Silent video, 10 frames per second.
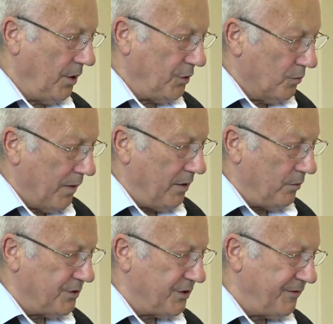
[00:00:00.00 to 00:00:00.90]
You might
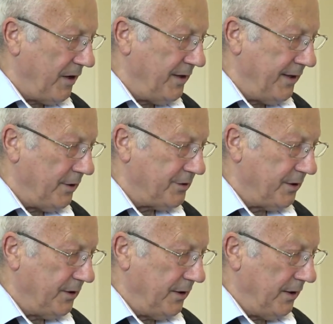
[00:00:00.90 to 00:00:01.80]
want to find out
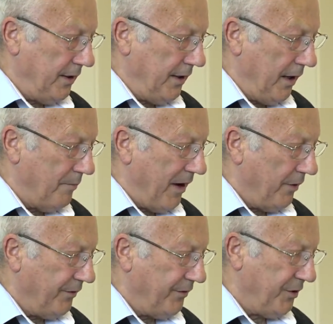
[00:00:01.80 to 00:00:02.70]

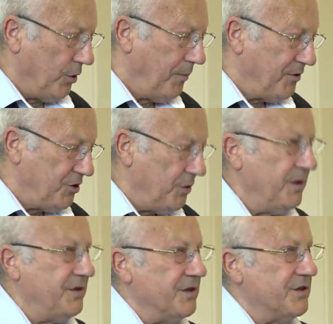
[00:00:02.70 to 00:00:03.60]
about the
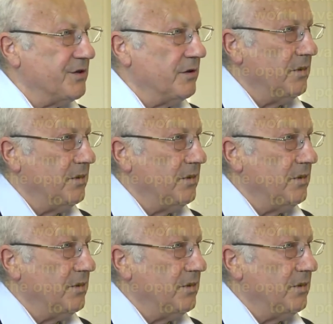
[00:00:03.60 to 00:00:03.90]
opportunities